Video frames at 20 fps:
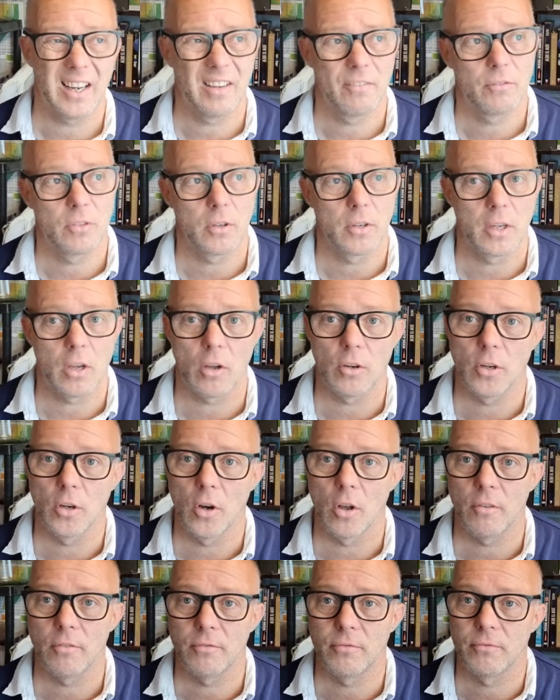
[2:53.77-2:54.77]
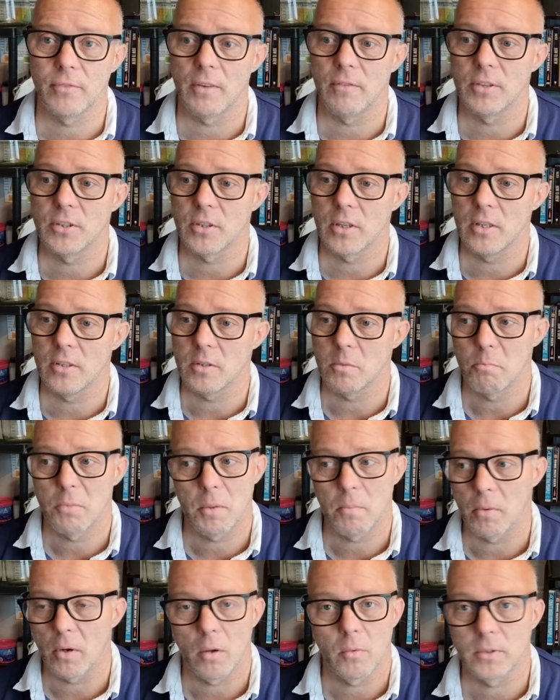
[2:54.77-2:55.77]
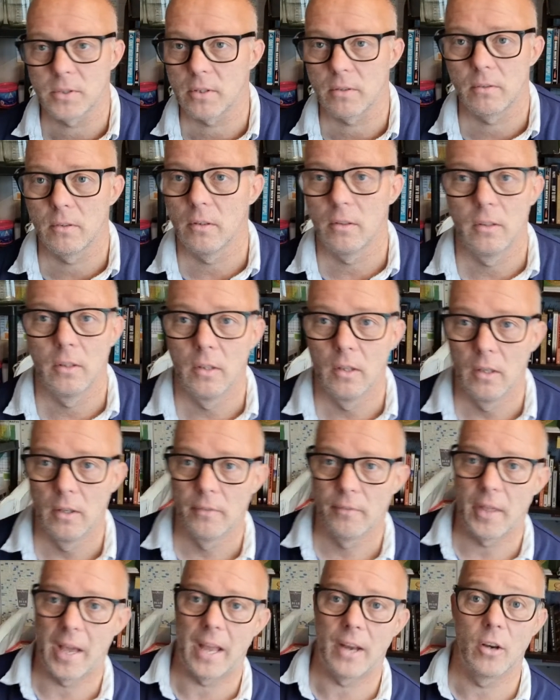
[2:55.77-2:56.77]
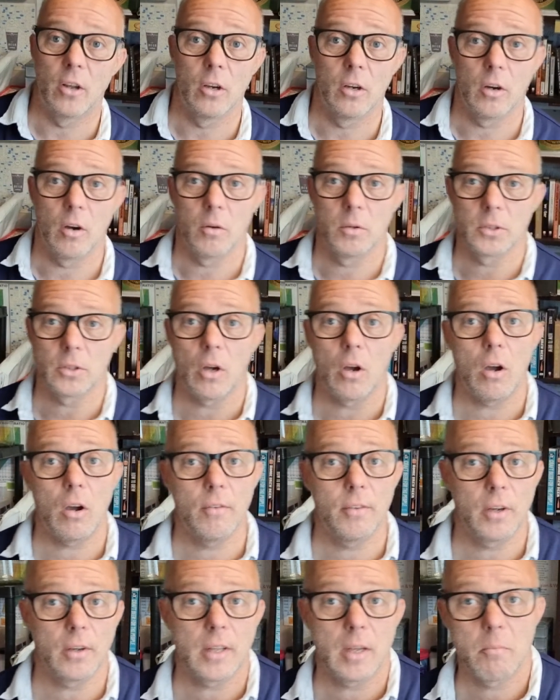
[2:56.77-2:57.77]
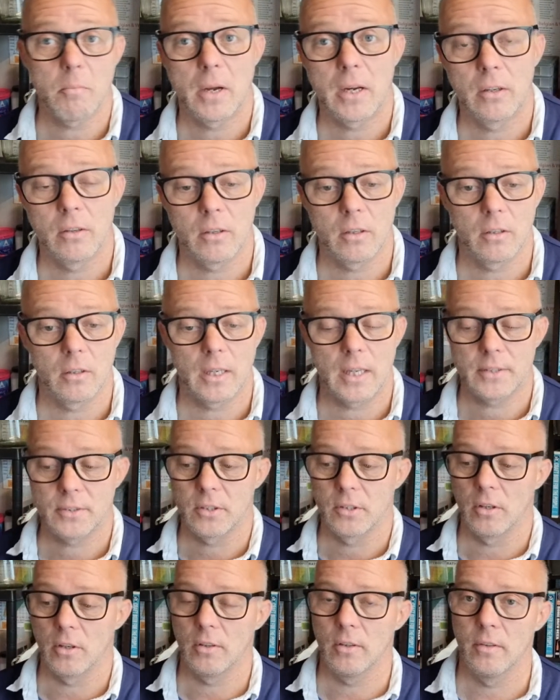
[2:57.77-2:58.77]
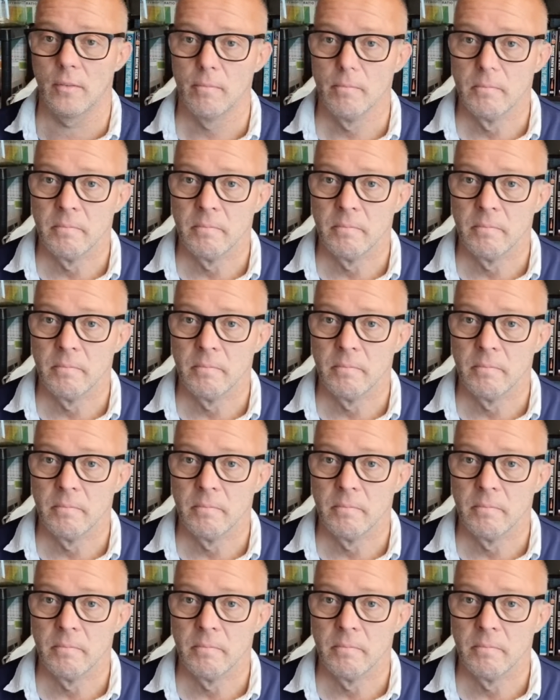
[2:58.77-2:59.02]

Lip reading: I've done it on and off ever since. People always that I know always go, oh, have you got that mango lassi on?